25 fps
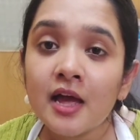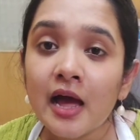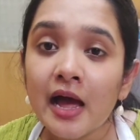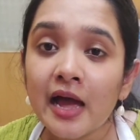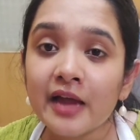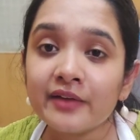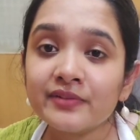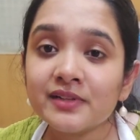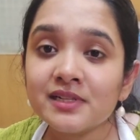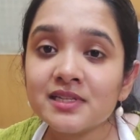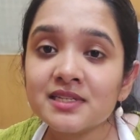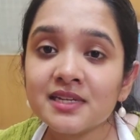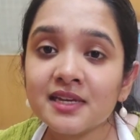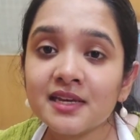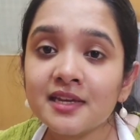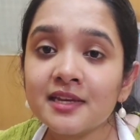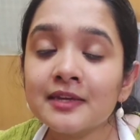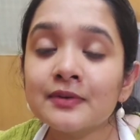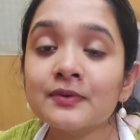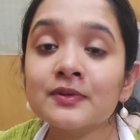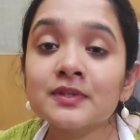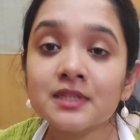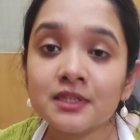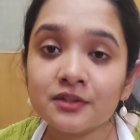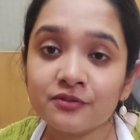I will say
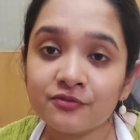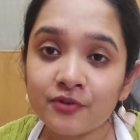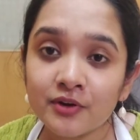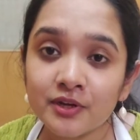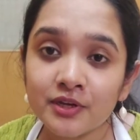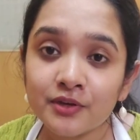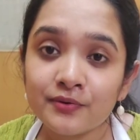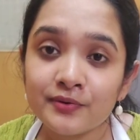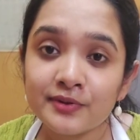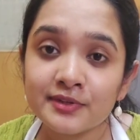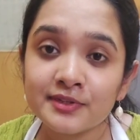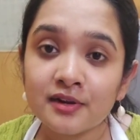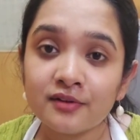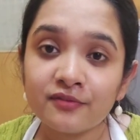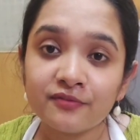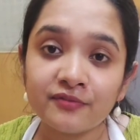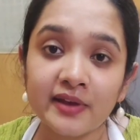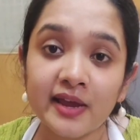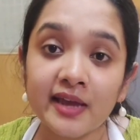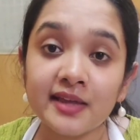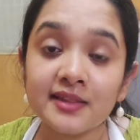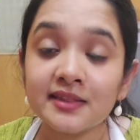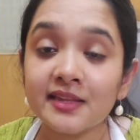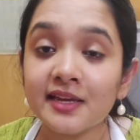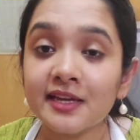use it for yourself
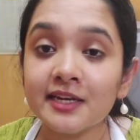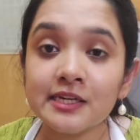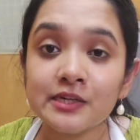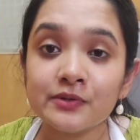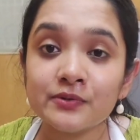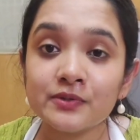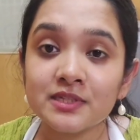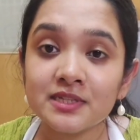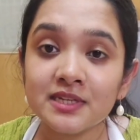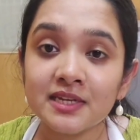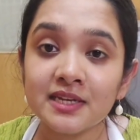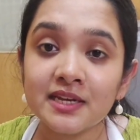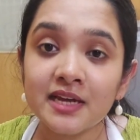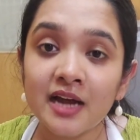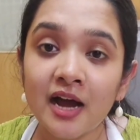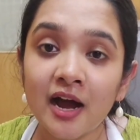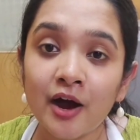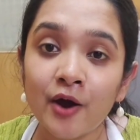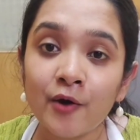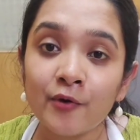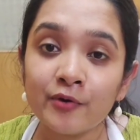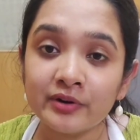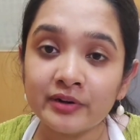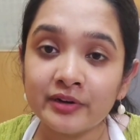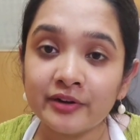and then you see
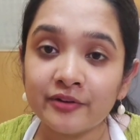how